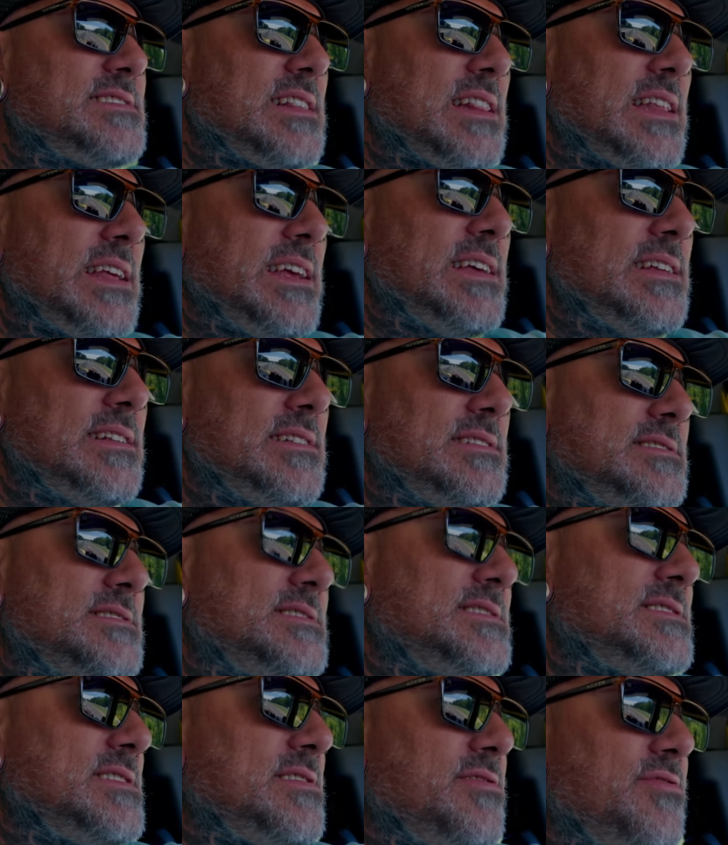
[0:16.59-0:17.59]

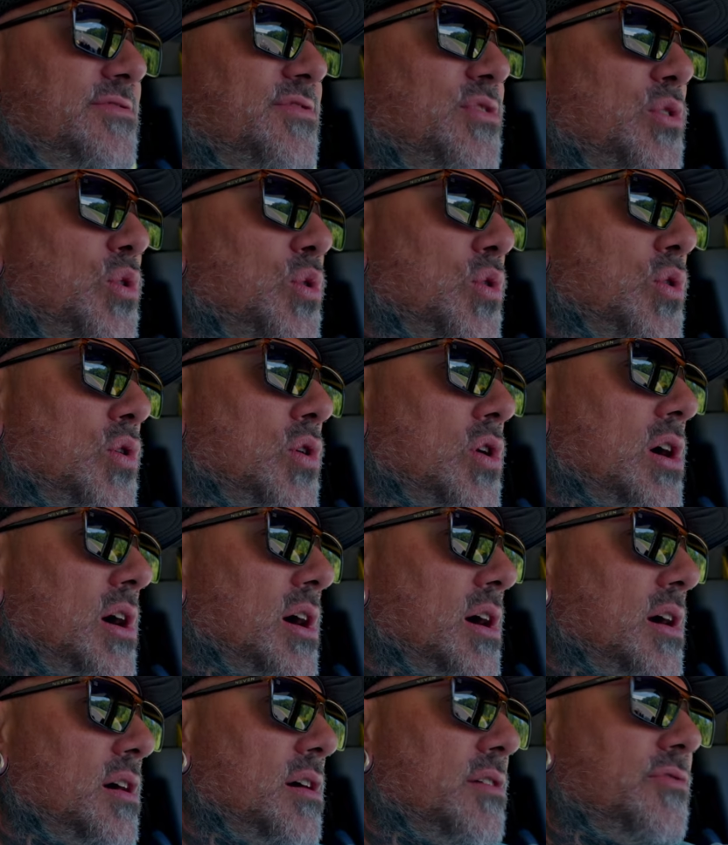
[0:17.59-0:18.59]
lens
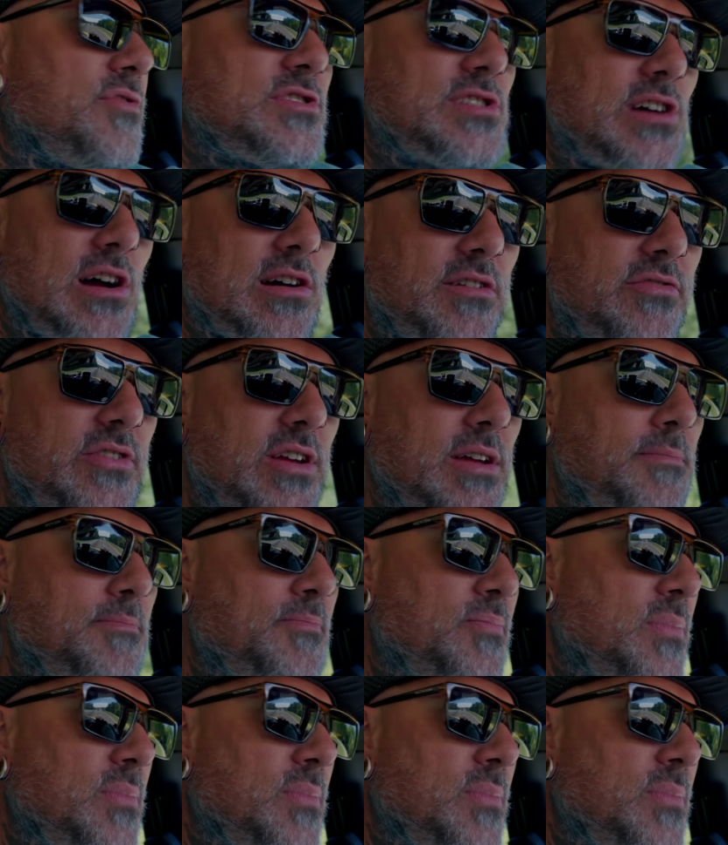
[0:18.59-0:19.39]
for photography.